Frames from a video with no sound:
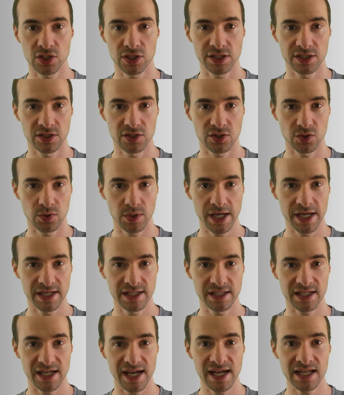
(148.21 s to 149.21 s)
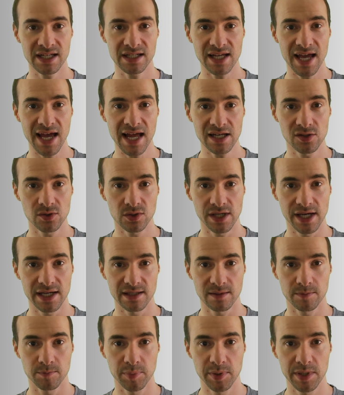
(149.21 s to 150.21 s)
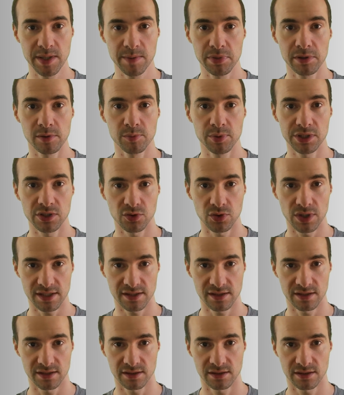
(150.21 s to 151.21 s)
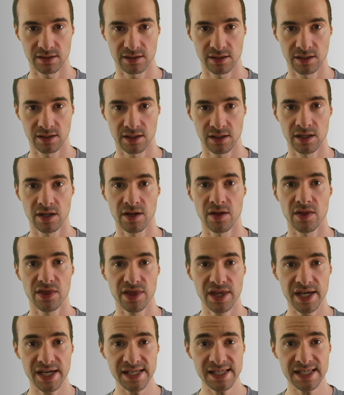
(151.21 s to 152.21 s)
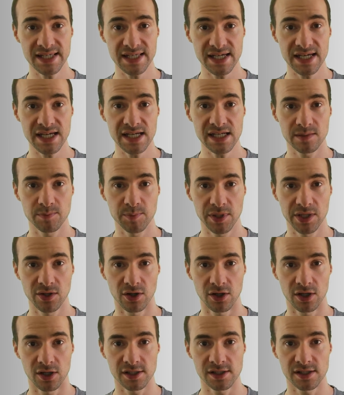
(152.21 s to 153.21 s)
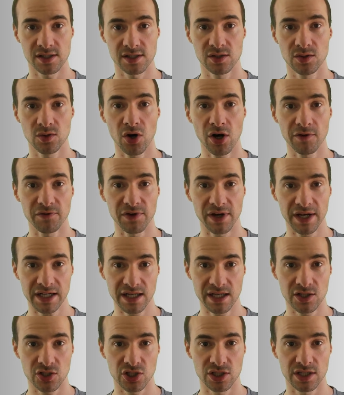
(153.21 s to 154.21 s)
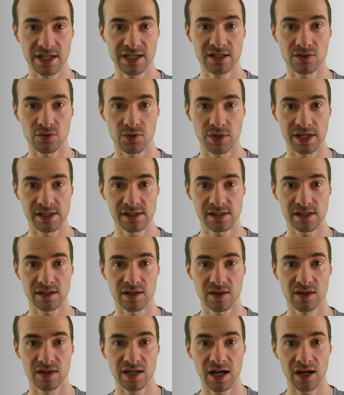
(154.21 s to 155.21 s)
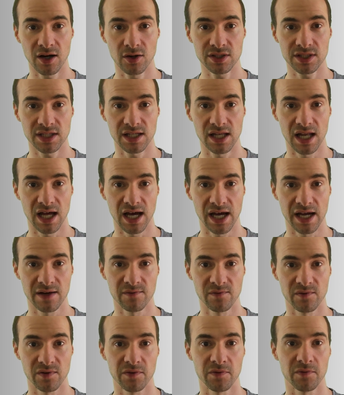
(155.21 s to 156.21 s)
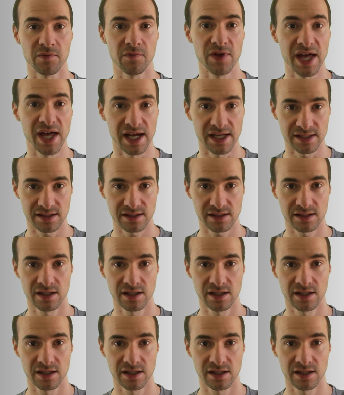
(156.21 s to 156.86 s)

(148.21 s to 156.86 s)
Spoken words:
trained and educated people be trusted? This is because your financial interests don't align with theirs.